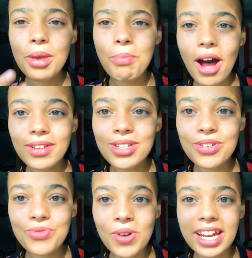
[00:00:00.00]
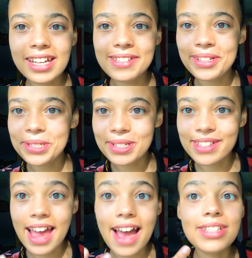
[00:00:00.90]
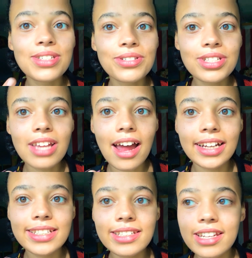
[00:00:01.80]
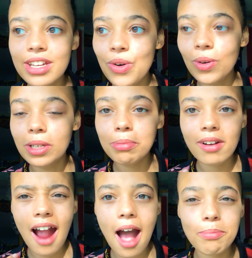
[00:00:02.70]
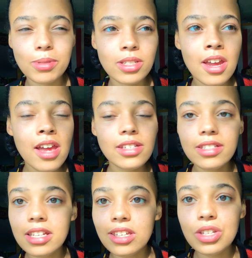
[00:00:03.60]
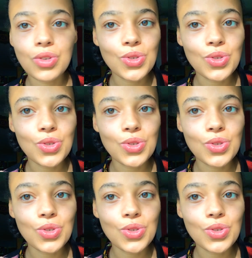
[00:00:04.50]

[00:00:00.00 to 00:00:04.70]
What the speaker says: positive way, such as exercising or perhaps singing or